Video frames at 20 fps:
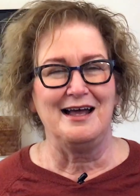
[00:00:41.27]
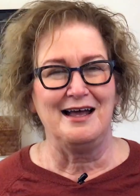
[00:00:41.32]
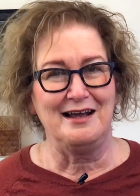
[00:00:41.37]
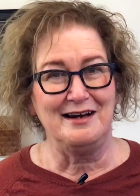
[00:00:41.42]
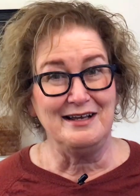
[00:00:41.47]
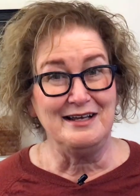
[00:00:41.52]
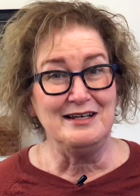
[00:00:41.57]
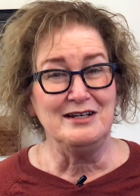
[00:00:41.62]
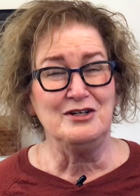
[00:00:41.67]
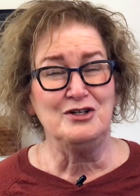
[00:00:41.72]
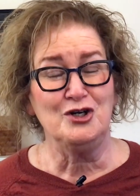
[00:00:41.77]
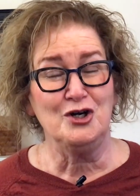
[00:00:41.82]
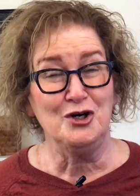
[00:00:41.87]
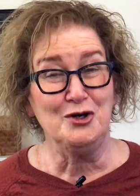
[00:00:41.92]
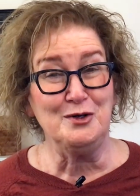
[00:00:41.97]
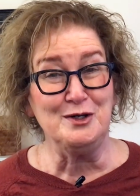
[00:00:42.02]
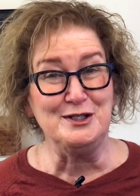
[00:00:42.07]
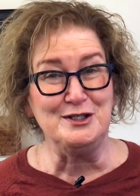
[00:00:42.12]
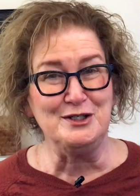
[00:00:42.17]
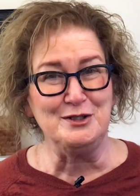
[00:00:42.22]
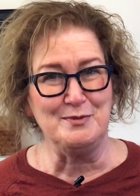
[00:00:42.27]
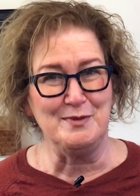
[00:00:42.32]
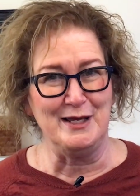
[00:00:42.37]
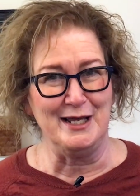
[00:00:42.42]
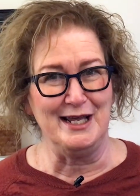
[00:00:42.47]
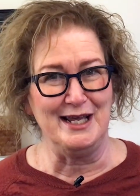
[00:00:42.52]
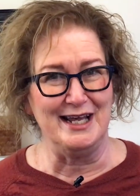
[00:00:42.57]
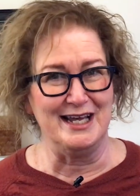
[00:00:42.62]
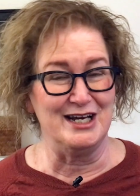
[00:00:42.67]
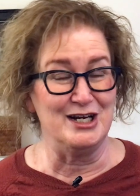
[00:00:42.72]
Allie encouraged
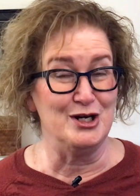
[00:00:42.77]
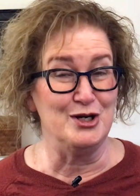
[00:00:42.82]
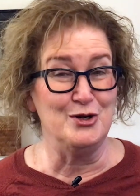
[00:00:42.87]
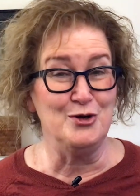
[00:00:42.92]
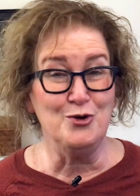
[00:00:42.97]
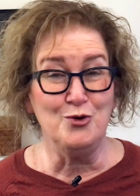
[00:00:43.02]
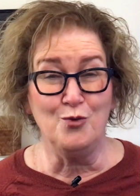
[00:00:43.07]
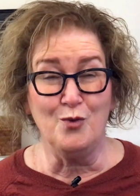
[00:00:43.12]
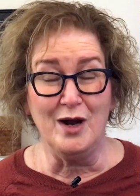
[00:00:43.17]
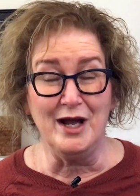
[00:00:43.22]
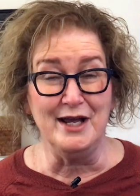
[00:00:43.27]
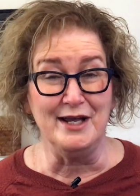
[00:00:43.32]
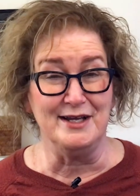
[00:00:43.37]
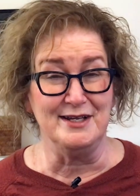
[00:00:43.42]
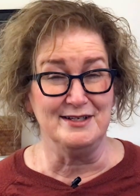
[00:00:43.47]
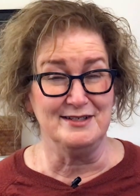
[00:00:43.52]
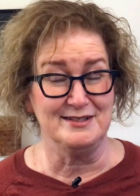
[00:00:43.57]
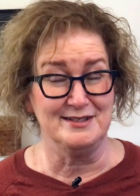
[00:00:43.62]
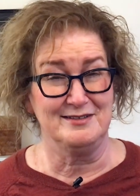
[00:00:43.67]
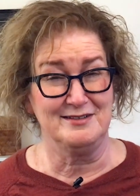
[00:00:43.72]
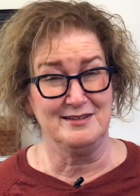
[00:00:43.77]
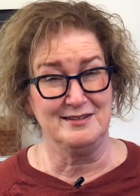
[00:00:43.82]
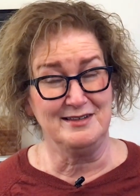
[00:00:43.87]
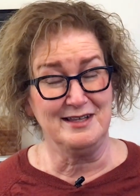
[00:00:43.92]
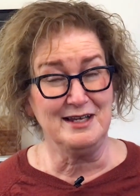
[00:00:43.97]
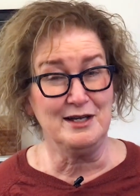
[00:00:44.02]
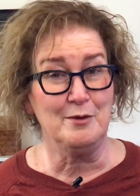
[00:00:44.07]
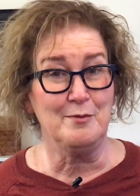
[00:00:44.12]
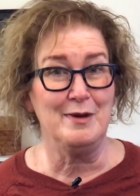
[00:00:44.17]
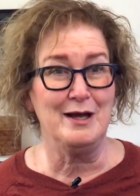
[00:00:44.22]
me in new ways to
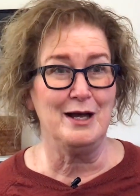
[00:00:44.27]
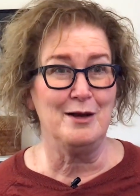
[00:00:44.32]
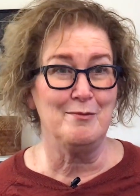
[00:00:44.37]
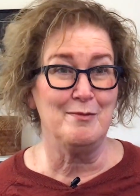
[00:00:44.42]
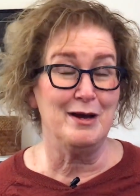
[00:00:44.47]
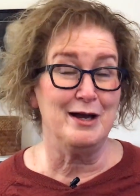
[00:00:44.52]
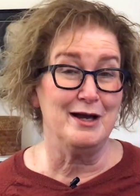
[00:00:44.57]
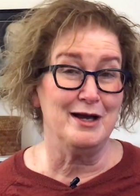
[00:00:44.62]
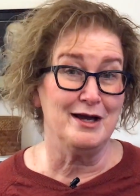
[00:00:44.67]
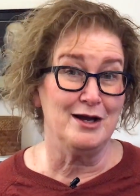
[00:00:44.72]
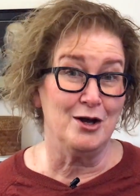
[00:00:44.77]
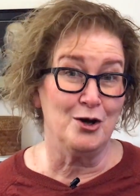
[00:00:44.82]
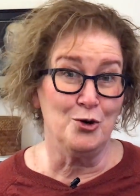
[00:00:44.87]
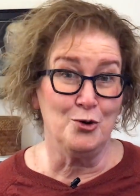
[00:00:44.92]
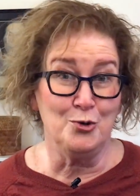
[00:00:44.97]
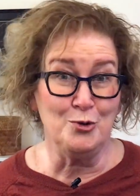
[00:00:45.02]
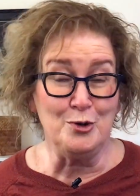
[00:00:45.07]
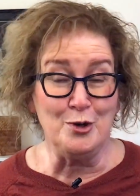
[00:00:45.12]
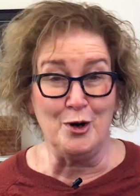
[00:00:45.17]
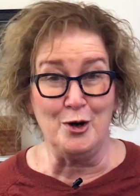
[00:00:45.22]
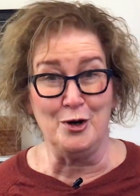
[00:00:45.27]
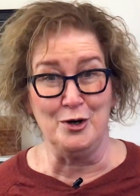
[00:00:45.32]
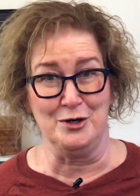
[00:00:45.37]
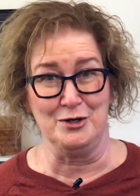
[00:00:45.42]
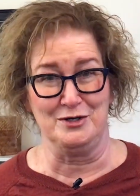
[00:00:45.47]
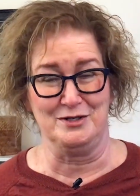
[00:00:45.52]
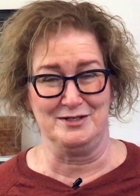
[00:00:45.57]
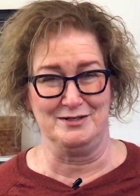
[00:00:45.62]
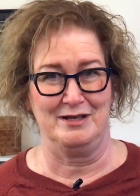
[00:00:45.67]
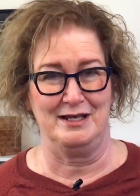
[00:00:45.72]
think about my own
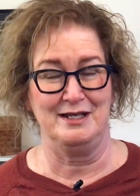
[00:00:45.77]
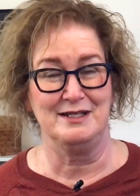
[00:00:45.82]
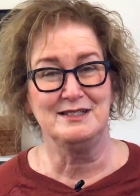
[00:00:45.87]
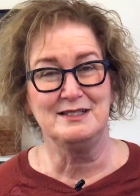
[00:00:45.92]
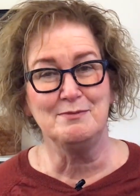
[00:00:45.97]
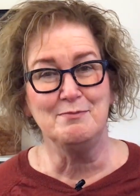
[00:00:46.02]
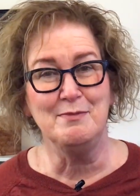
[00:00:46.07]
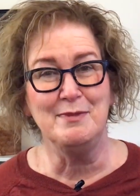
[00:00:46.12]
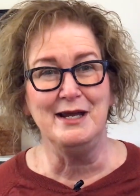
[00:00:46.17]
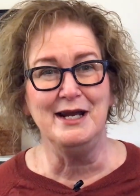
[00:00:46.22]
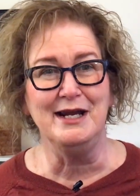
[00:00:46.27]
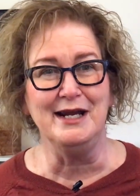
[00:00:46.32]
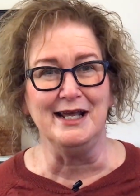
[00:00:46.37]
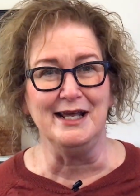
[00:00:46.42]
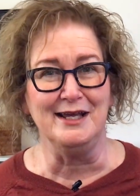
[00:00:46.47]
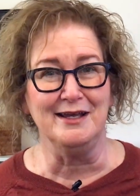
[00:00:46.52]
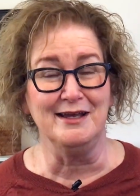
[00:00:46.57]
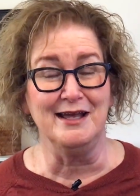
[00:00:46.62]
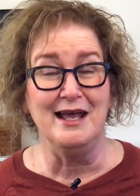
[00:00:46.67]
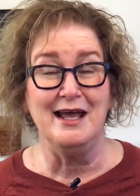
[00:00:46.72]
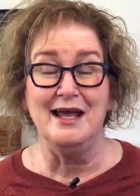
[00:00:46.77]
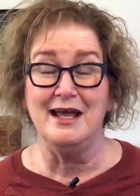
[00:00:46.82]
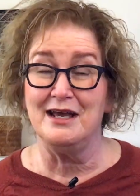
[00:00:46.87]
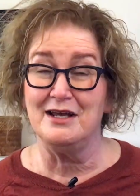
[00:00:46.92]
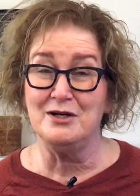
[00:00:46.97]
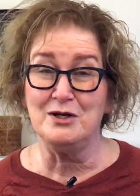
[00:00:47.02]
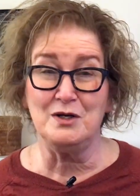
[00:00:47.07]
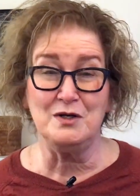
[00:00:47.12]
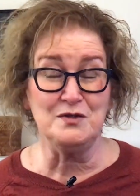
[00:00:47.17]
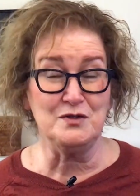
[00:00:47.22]
art, its meaning,
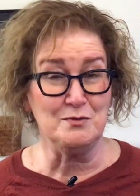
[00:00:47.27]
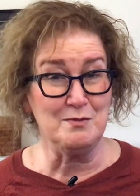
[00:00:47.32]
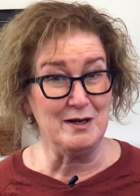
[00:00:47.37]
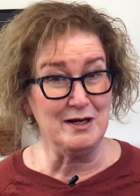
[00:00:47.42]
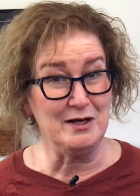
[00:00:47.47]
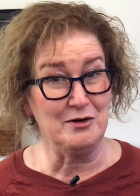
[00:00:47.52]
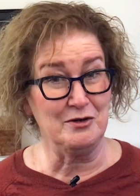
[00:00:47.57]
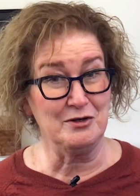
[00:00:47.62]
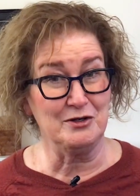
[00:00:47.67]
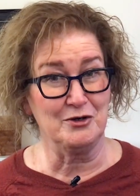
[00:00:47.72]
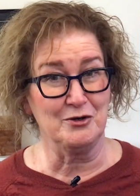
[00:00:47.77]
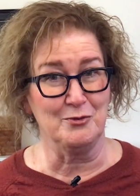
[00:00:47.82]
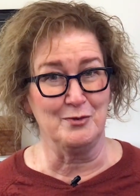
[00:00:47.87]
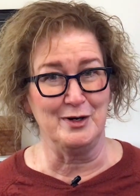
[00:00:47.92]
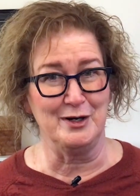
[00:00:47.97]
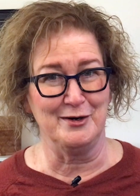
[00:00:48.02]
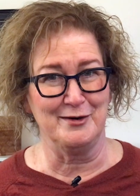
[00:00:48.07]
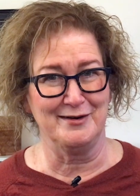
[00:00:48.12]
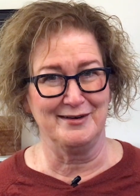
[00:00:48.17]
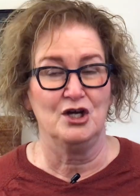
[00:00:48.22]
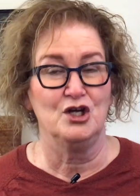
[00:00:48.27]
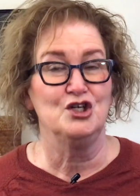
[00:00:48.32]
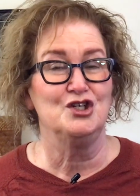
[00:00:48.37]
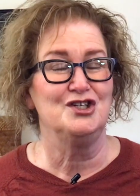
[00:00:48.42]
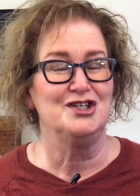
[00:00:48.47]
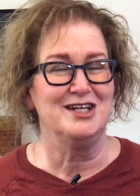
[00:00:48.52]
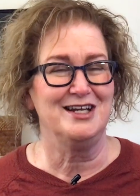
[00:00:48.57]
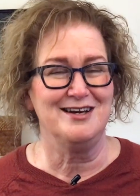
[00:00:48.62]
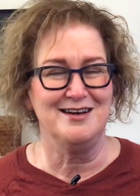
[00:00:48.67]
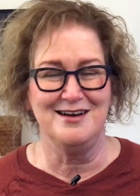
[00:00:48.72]
and also my art career.
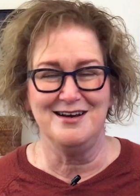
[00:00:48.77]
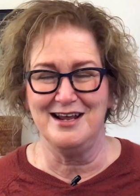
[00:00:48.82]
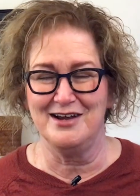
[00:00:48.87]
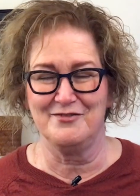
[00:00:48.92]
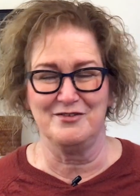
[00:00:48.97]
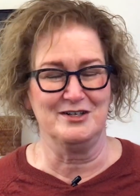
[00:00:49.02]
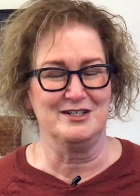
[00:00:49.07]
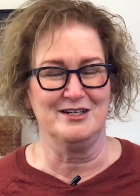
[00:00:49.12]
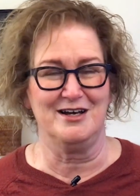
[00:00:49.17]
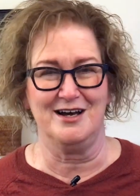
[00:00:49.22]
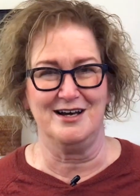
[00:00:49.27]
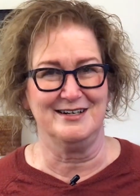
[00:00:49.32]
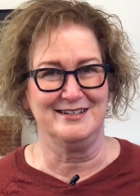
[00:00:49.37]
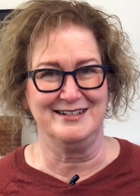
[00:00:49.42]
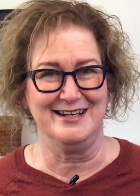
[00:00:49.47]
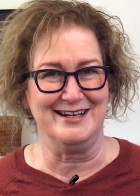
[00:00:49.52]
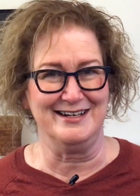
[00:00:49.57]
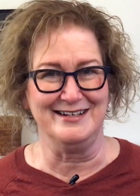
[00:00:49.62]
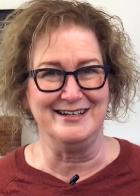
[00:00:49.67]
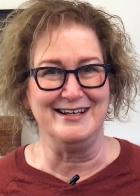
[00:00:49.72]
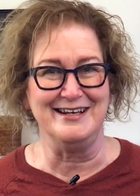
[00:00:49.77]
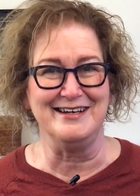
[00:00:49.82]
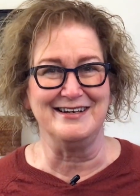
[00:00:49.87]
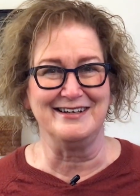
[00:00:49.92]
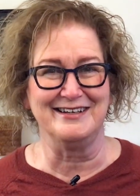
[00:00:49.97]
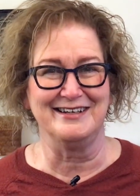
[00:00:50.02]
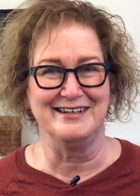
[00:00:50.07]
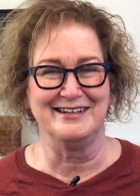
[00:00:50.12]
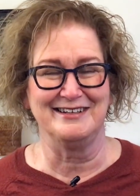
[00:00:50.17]
She never taught technique.